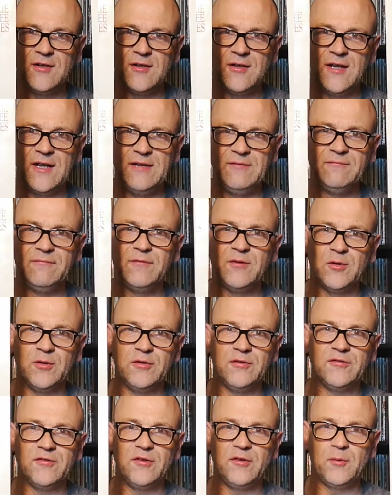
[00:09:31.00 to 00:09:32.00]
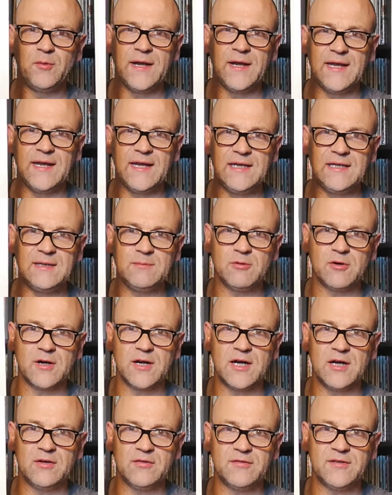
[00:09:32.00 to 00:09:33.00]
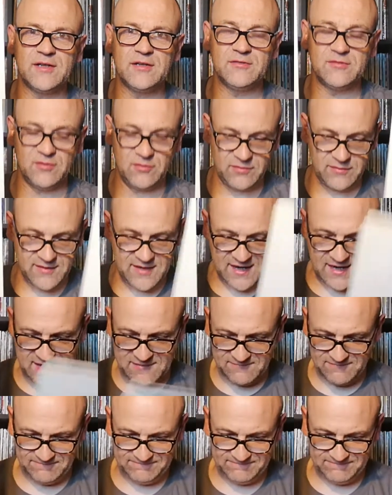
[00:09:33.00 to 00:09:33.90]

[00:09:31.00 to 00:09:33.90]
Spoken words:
influence on the way Edie Brickell sings on that